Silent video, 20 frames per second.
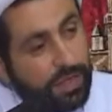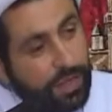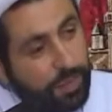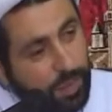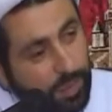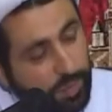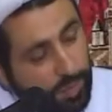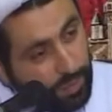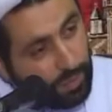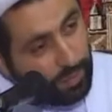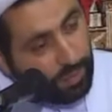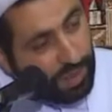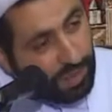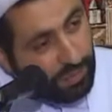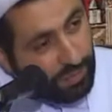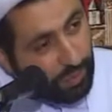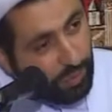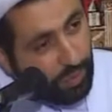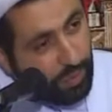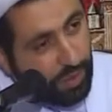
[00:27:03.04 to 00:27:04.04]
the people who
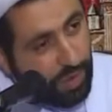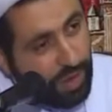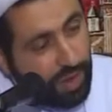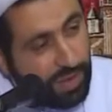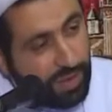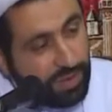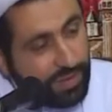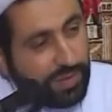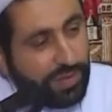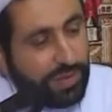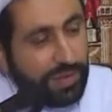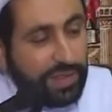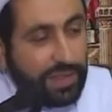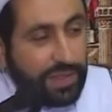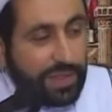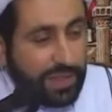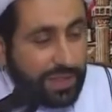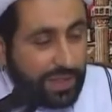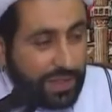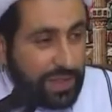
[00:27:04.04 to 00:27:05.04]
believe in Qur'an,
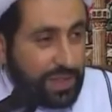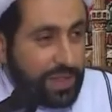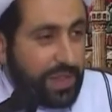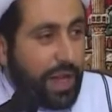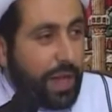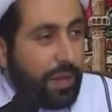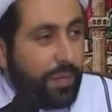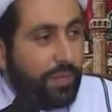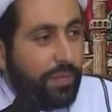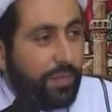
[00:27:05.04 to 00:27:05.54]
the same.